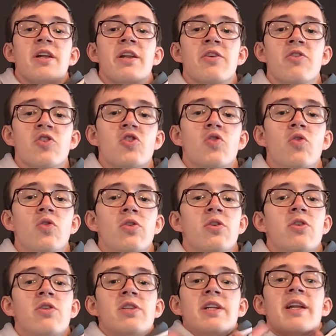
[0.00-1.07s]
in your
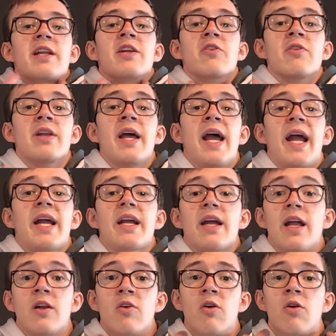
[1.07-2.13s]
shoulders and in your neck
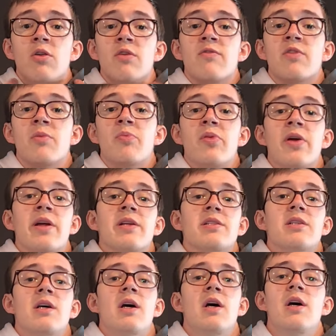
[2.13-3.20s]
and all over the place.
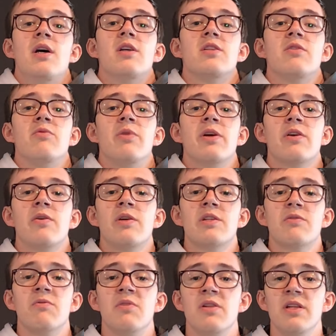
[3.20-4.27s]
So we are going
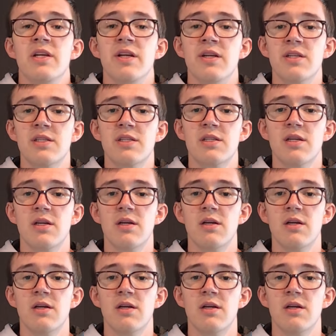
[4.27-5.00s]
to release,